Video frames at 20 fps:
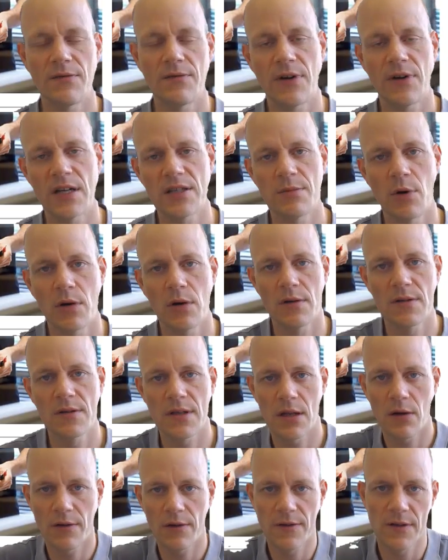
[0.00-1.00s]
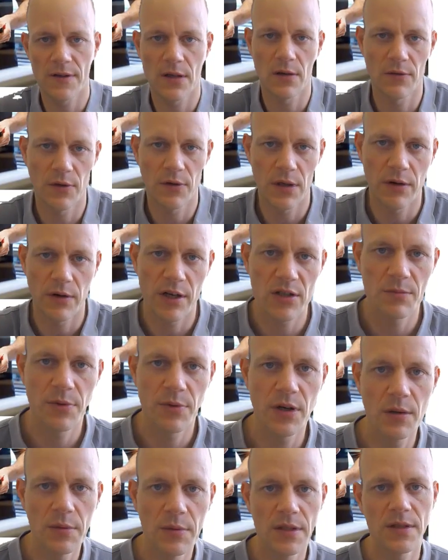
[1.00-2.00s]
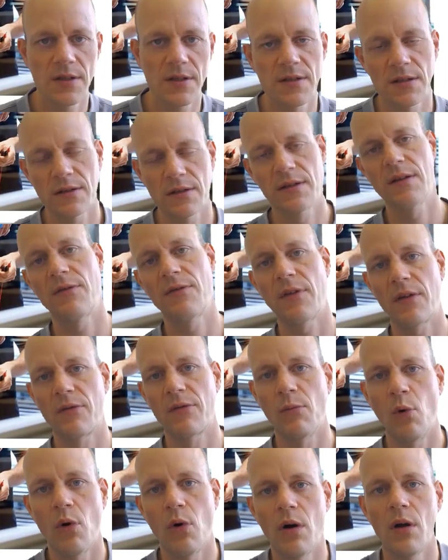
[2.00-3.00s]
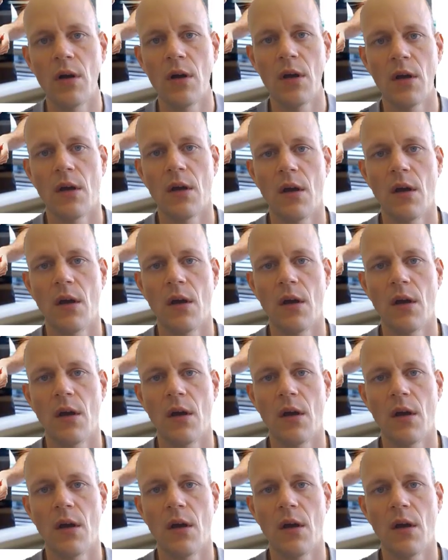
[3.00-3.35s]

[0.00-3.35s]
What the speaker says: device models and also the configuration parameters, this gives us more